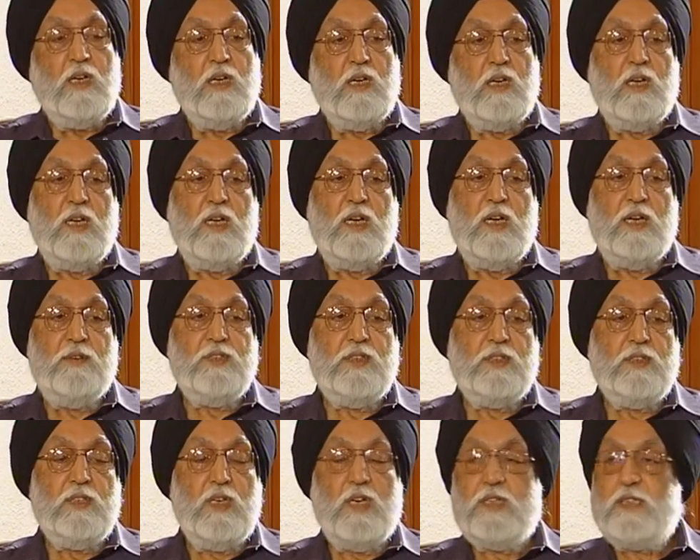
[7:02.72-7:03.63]

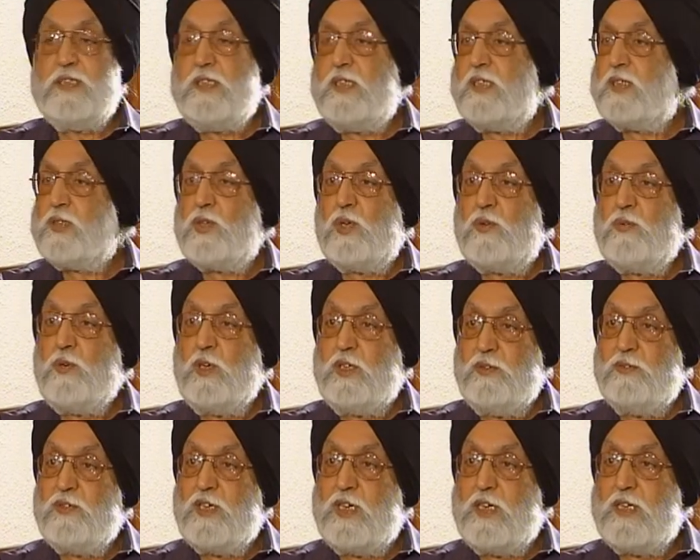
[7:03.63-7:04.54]
having the IAS or
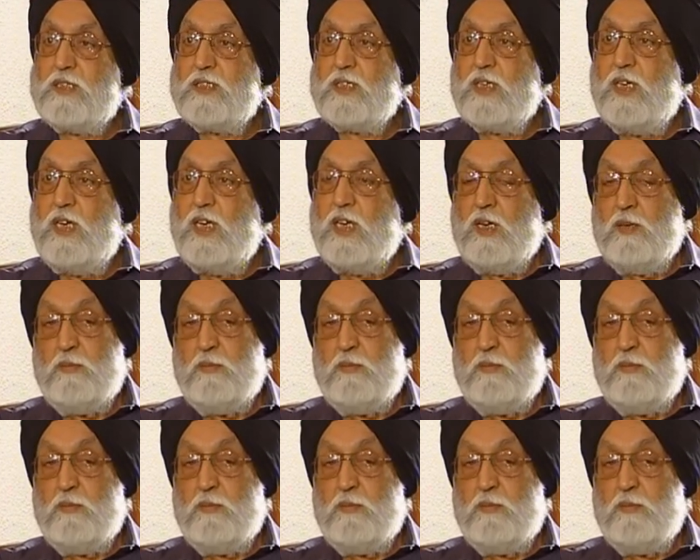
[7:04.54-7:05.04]
whatever else.